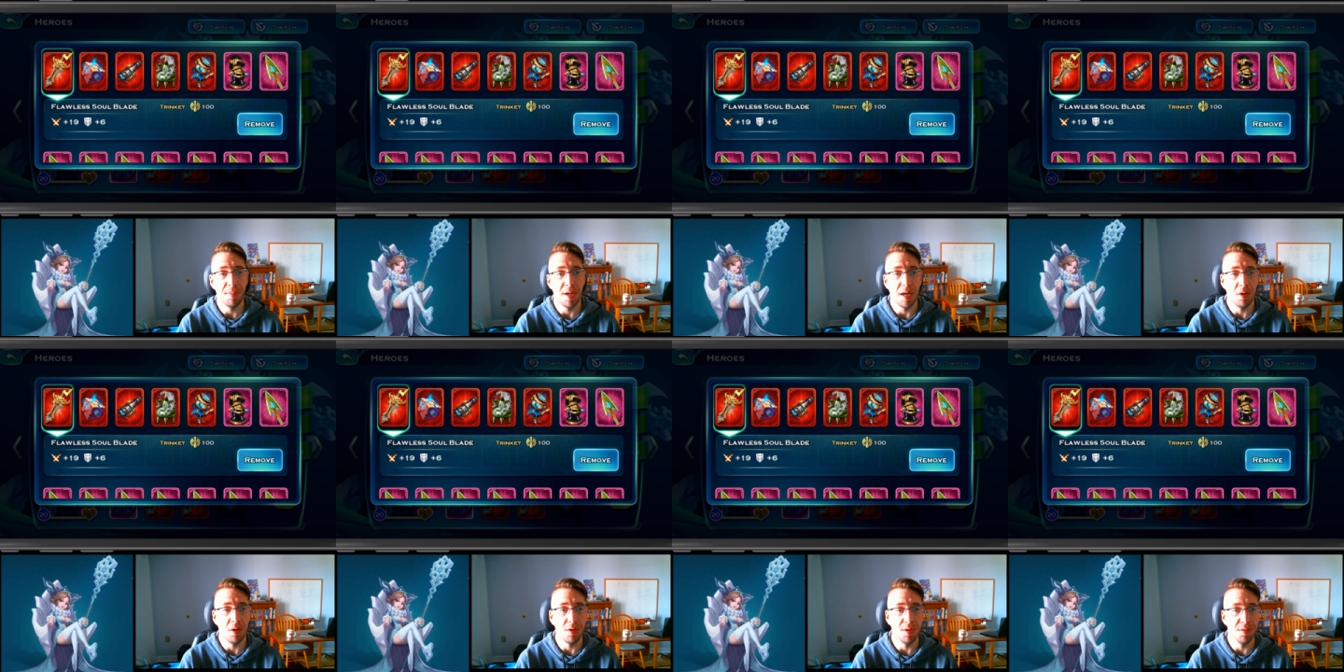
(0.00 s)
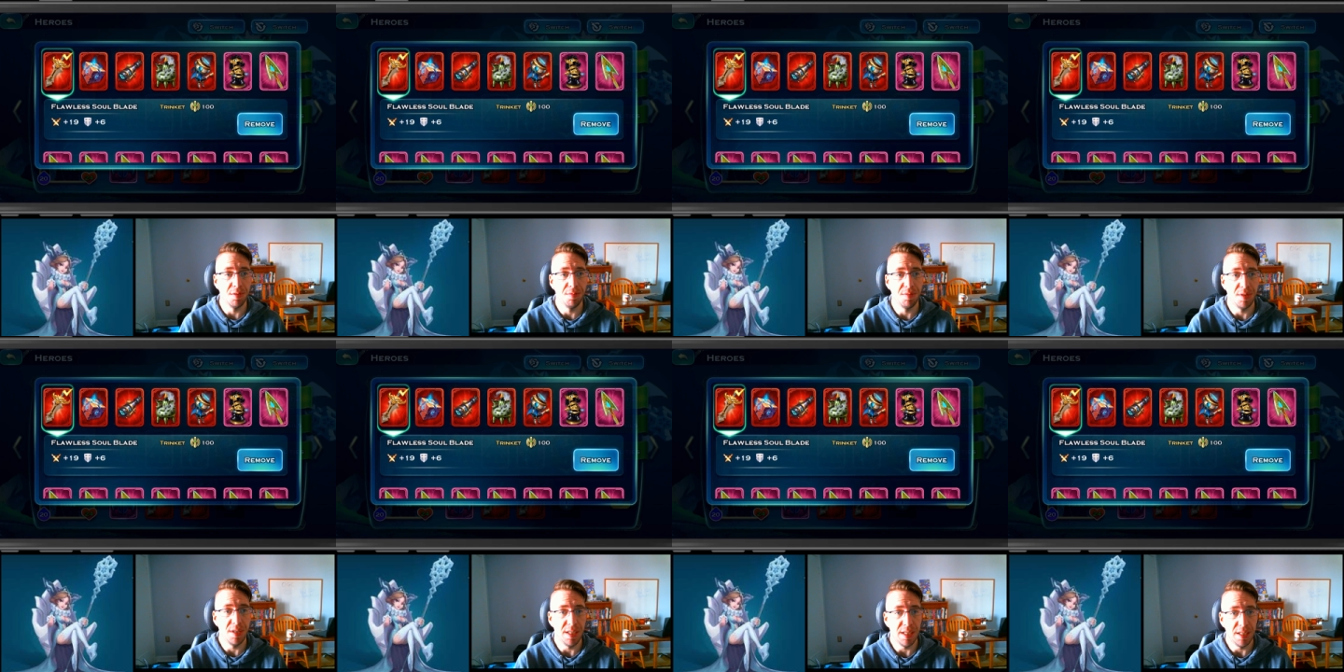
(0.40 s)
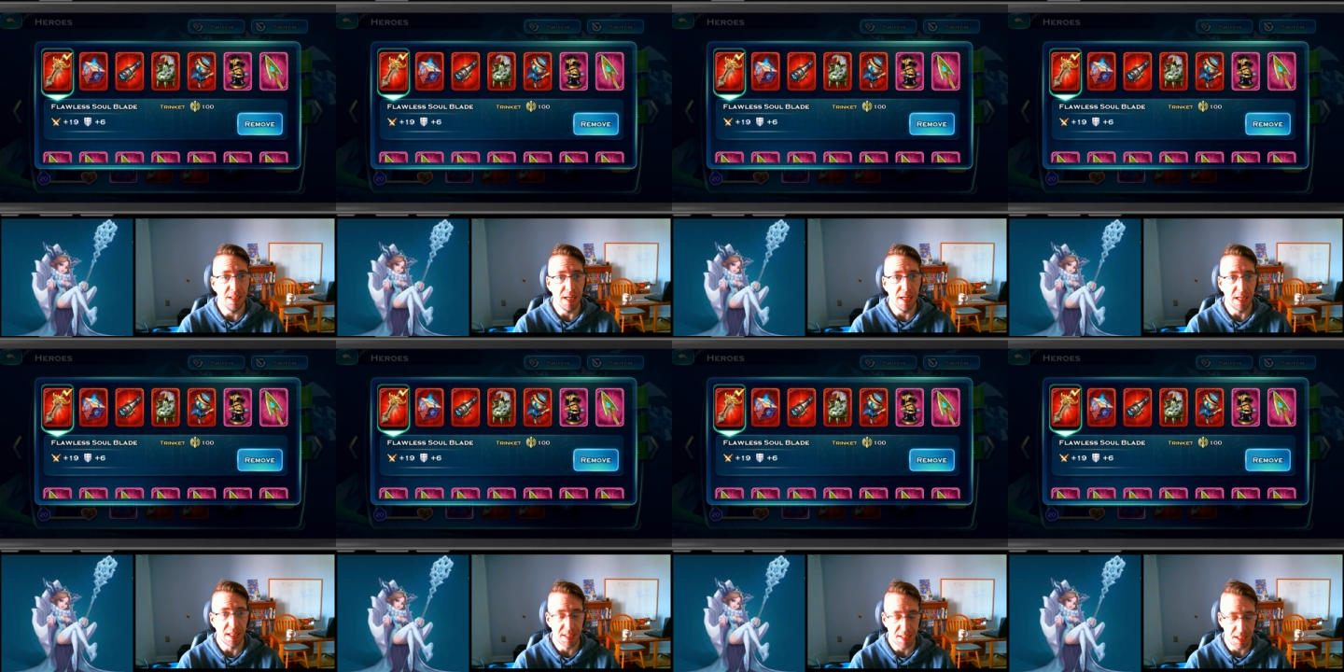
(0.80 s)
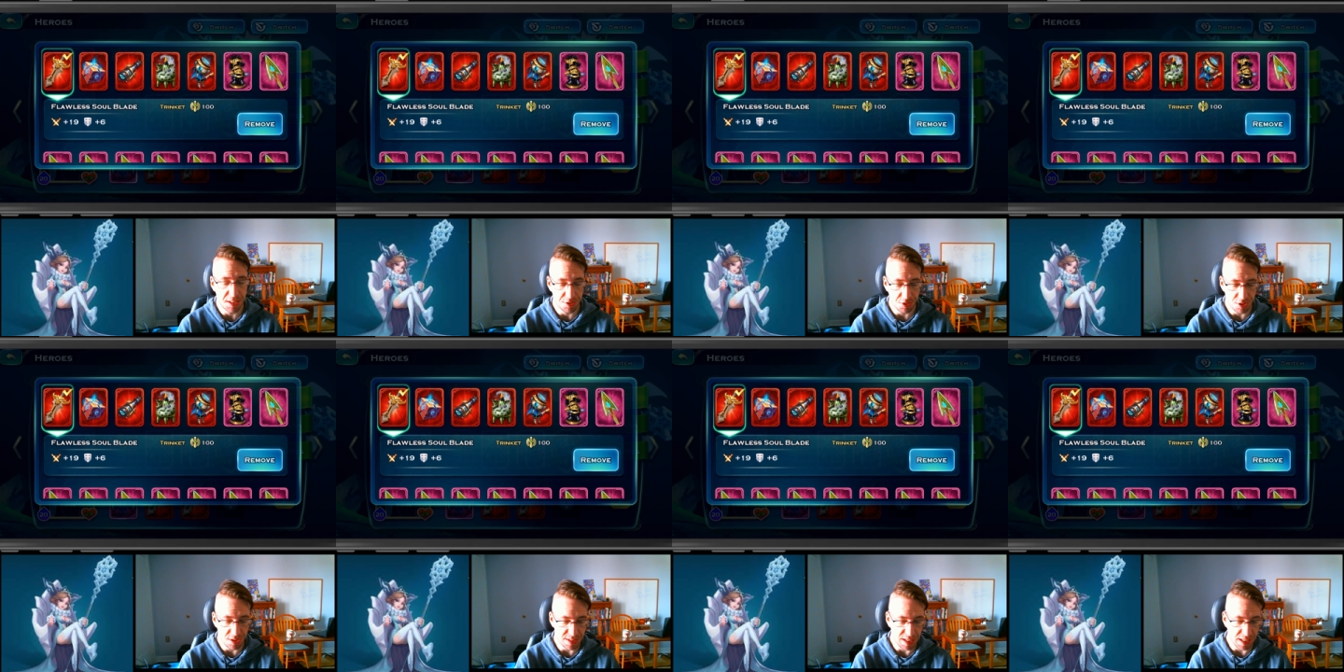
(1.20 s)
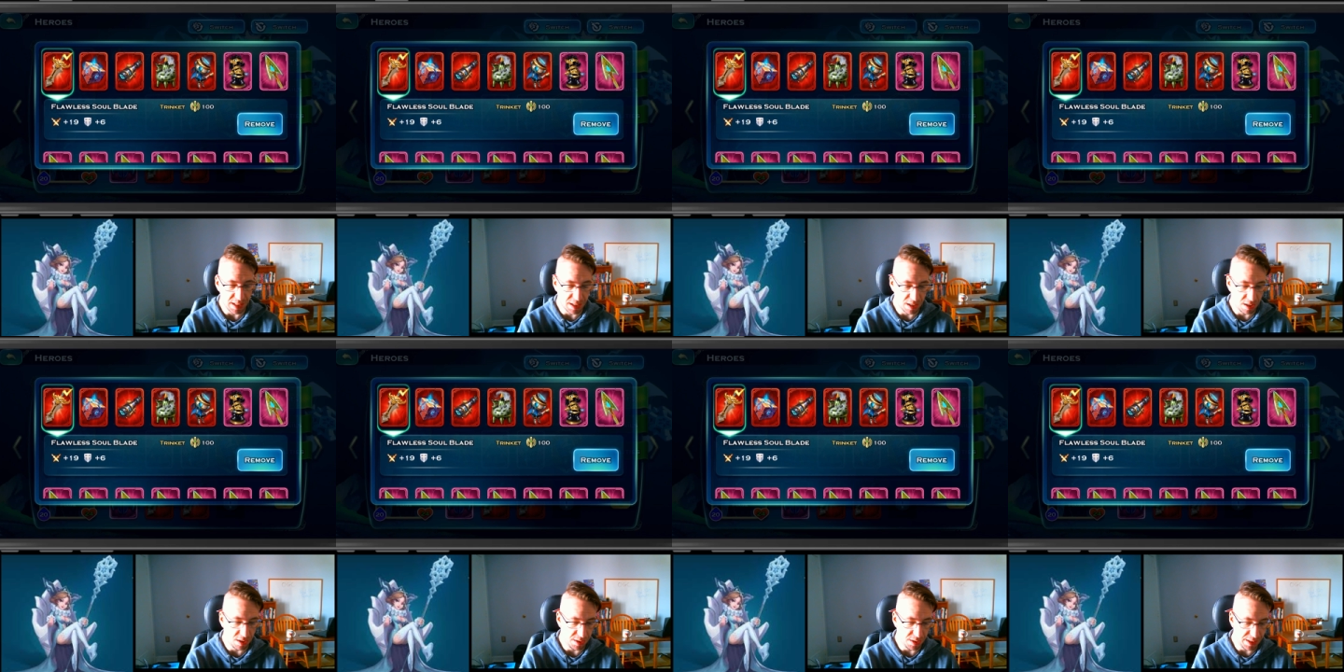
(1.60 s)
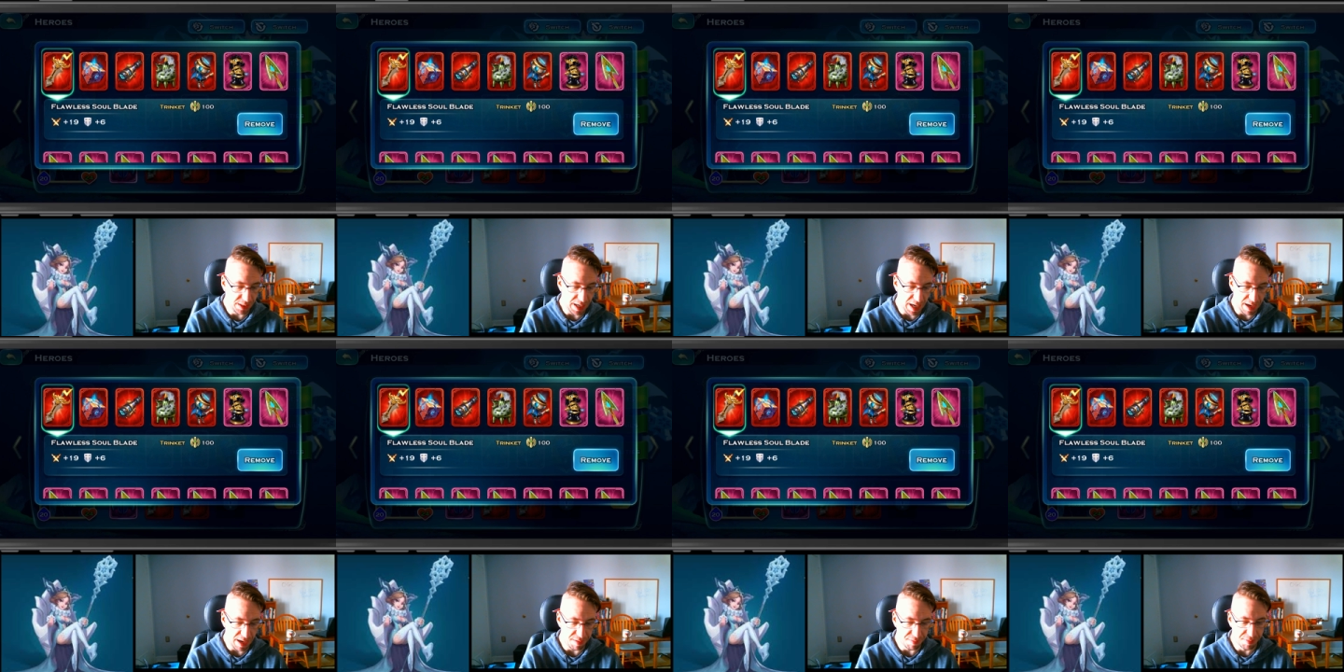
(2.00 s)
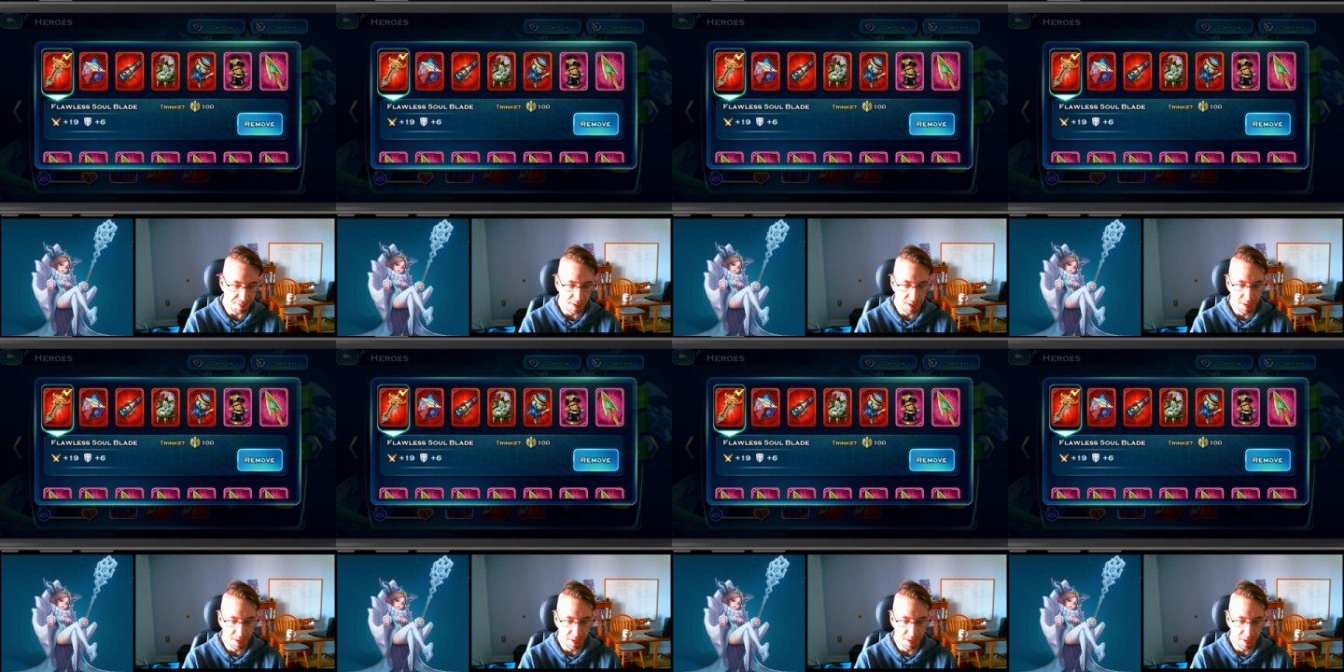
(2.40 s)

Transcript: out of the accessories I currently have.